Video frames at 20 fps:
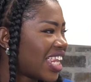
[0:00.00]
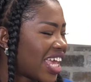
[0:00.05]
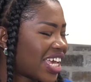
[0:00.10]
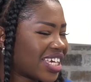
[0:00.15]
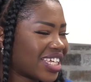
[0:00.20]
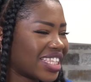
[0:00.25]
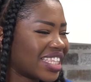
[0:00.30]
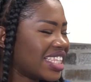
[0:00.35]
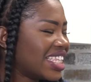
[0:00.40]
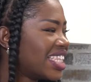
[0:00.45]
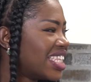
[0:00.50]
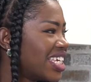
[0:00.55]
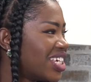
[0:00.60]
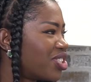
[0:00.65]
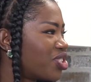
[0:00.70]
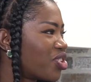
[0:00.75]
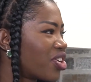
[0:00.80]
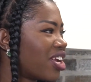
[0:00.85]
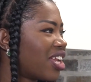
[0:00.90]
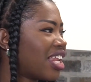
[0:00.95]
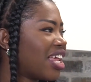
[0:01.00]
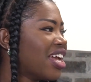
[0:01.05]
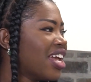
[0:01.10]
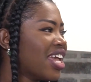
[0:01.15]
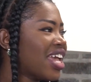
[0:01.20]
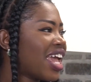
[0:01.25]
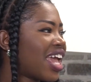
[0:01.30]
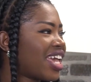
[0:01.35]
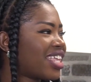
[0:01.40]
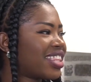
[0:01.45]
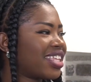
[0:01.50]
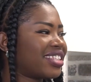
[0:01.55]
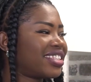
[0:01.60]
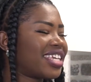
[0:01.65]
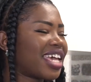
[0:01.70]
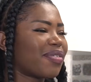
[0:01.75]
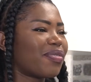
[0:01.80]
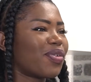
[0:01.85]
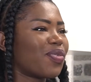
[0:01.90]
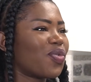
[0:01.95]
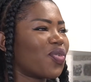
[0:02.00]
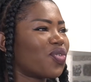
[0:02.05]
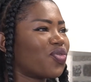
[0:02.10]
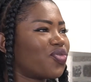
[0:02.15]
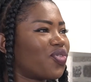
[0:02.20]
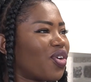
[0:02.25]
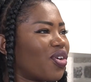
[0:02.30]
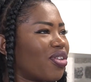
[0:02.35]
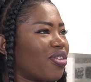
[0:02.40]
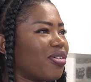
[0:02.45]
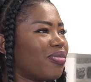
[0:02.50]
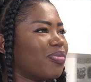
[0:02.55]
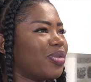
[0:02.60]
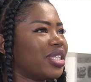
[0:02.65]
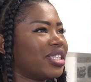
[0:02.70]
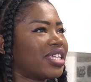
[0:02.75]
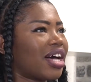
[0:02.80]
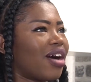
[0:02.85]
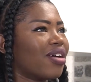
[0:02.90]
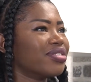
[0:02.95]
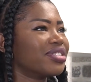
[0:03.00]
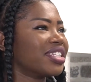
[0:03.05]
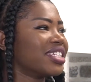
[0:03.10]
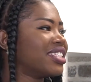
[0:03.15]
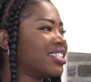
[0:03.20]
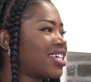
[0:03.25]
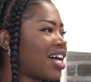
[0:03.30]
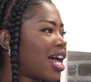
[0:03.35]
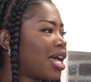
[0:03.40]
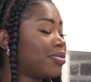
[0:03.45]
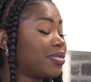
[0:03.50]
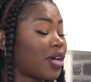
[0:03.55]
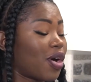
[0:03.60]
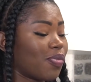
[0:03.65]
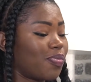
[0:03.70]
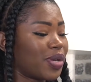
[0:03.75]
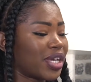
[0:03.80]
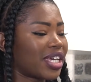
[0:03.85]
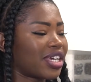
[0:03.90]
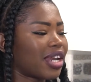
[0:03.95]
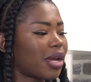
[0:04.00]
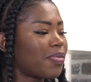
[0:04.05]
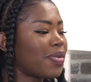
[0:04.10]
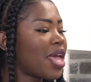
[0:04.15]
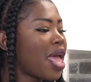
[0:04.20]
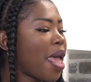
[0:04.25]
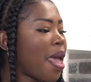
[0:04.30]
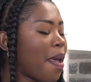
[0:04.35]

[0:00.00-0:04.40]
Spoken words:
like literally, and the table will follow me 1,000 times. I'll pick it up.